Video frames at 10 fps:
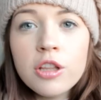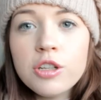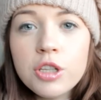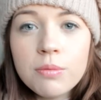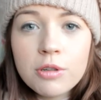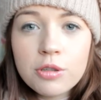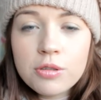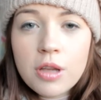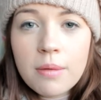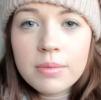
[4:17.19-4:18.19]
The 2
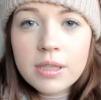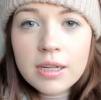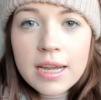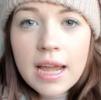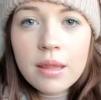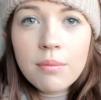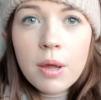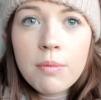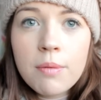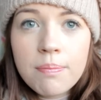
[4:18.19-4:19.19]
modules I'm studying at the
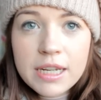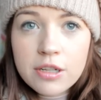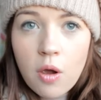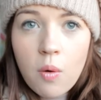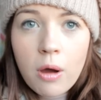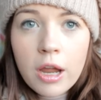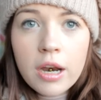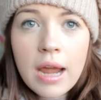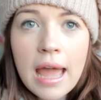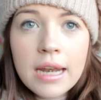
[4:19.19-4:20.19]
moment,
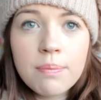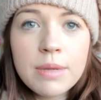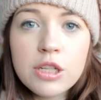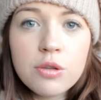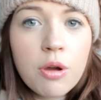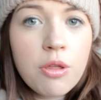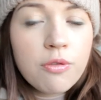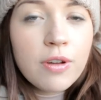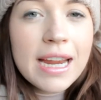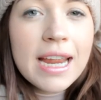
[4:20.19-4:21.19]
B201 and
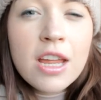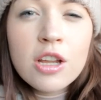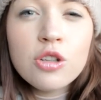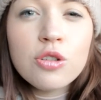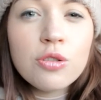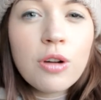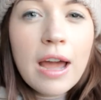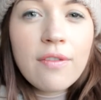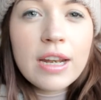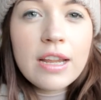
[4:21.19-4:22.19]
B203, do not
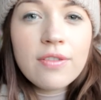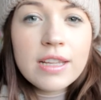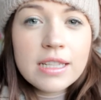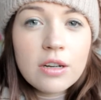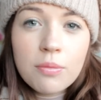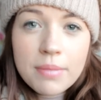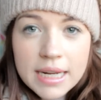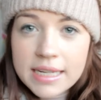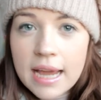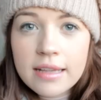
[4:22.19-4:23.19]
have any of these little
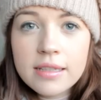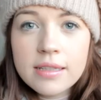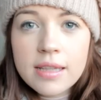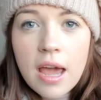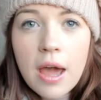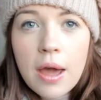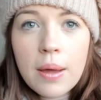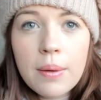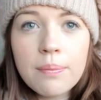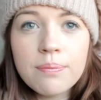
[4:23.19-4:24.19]
mini tests.
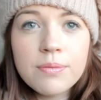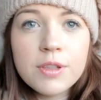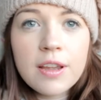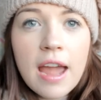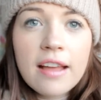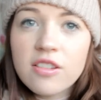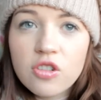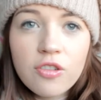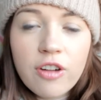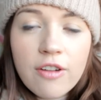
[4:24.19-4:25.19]
So yeah, it's
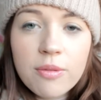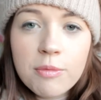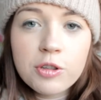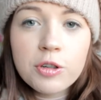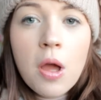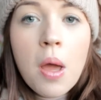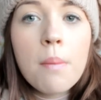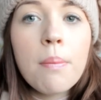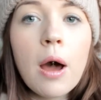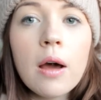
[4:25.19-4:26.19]
not for every module,
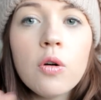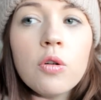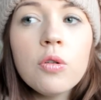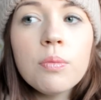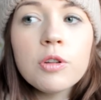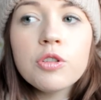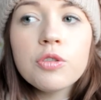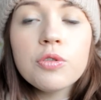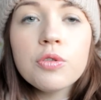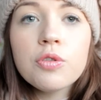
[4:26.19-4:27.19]
but all
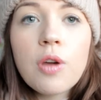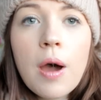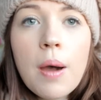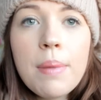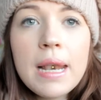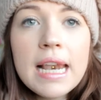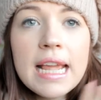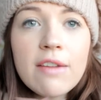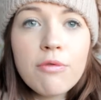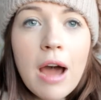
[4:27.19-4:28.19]
modules I
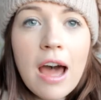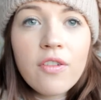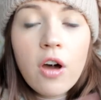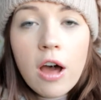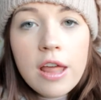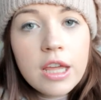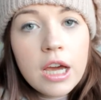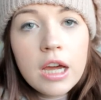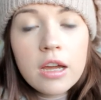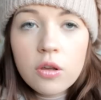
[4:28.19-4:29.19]
believe will have
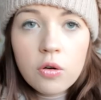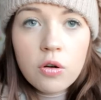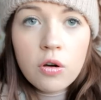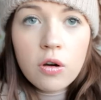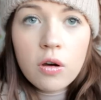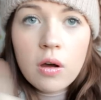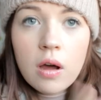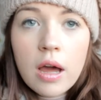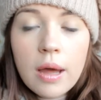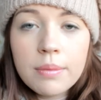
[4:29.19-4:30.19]
either your
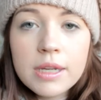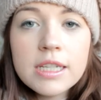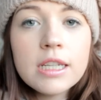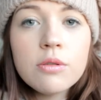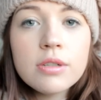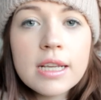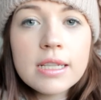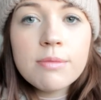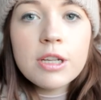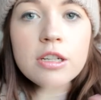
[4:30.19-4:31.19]
continual
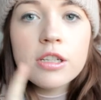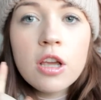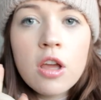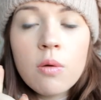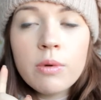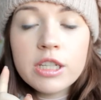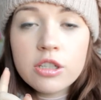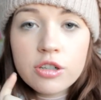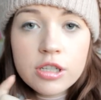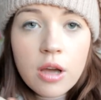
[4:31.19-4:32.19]
assessment, which
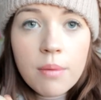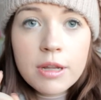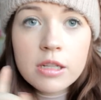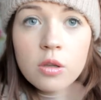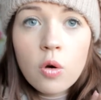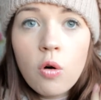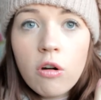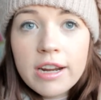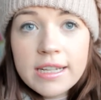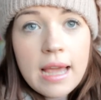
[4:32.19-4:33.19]
is your assignments,
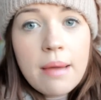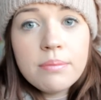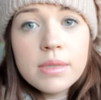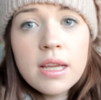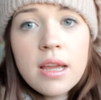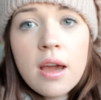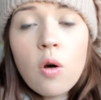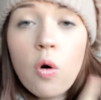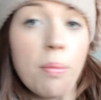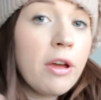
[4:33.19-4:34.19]
or exams,
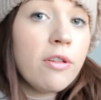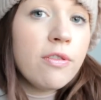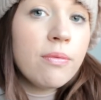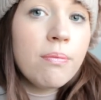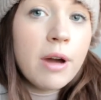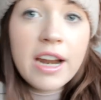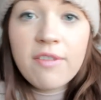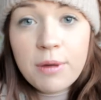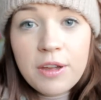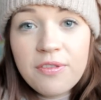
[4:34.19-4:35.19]
or both. Mine
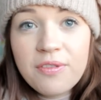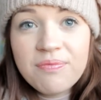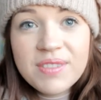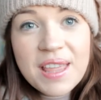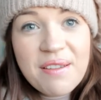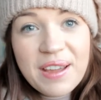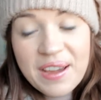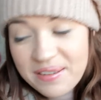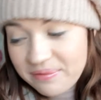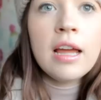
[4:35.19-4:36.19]
have both. So there we
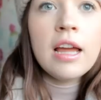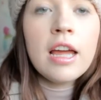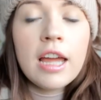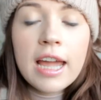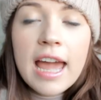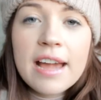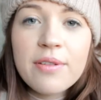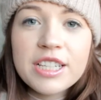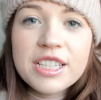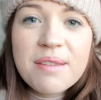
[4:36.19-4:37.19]
go. Okay,
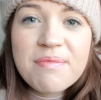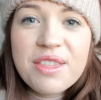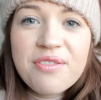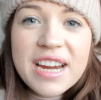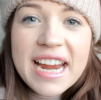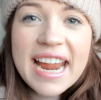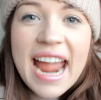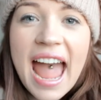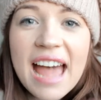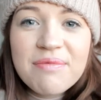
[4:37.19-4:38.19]
question number 3.
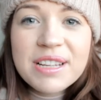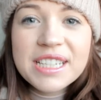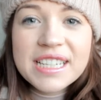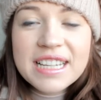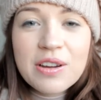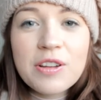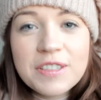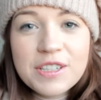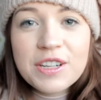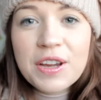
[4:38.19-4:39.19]
How much does it
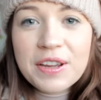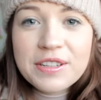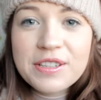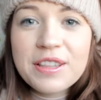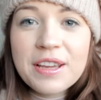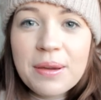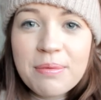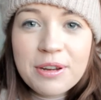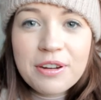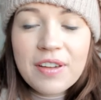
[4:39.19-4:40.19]
cost to go to the
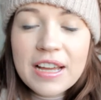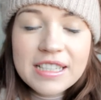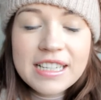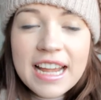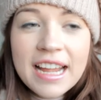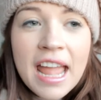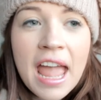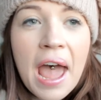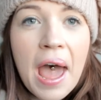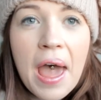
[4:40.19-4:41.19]
Open University?
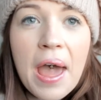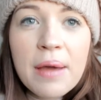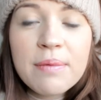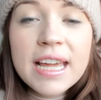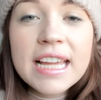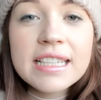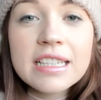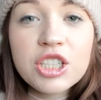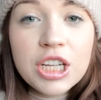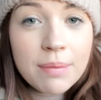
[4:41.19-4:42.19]
It is
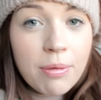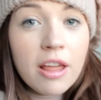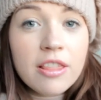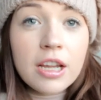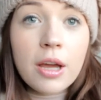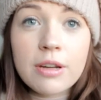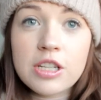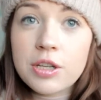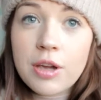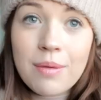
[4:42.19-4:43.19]
cheaper than going
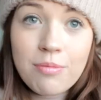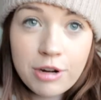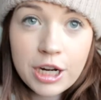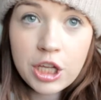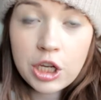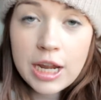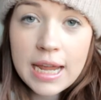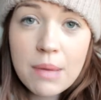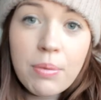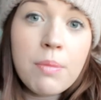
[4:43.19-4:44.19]
to a brick
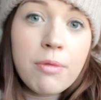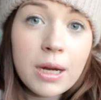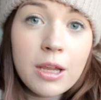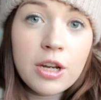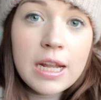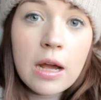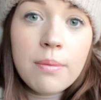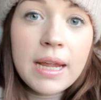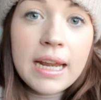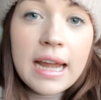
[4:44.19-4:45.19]
uni, and by brick uni I
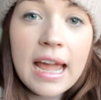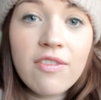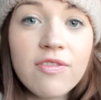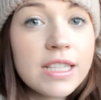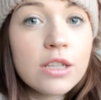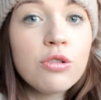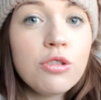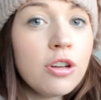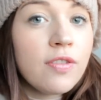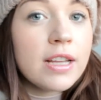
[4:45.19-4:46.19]
mean a physical
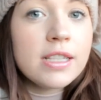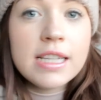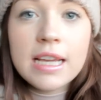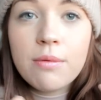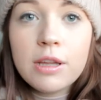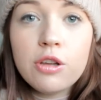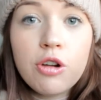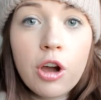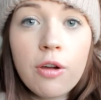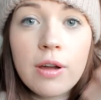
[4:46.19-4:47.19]
university where you
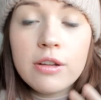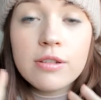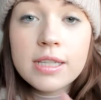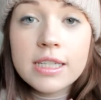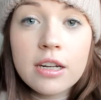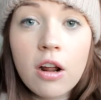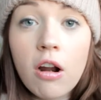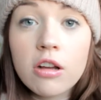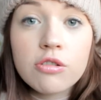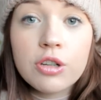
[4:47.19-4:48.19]
go and you sit in a
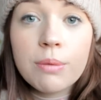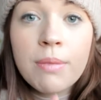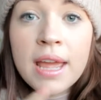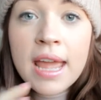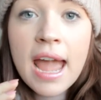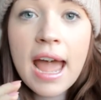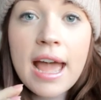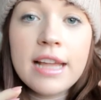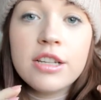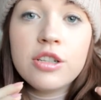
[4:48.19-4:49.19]
classroom
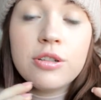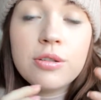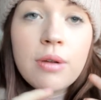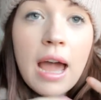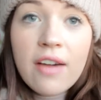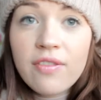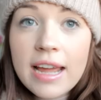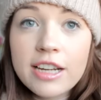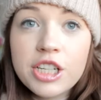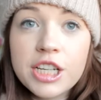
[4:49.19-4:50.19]
and you have
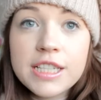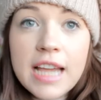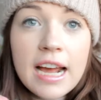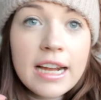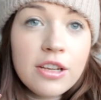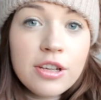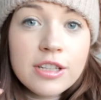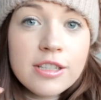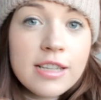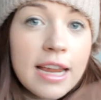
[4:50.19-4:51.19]
lectures and you
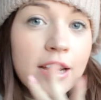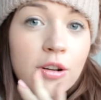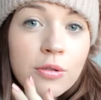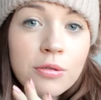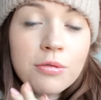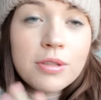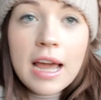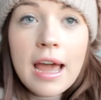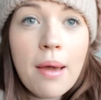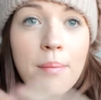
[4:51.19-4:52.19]
can stay in halls
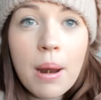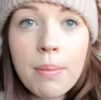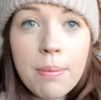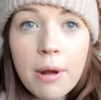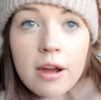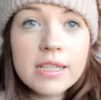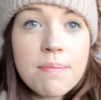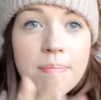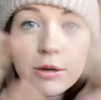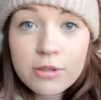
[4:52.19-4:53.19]
and blah blah blah. It's a
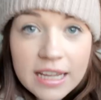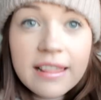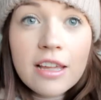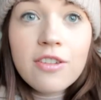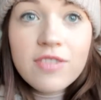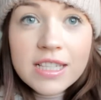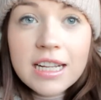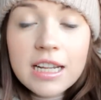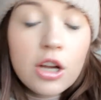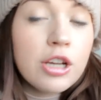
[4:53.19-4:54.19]
building that you
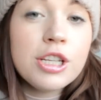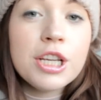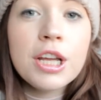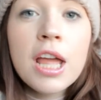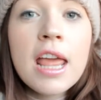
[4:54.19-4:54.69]
physically go to.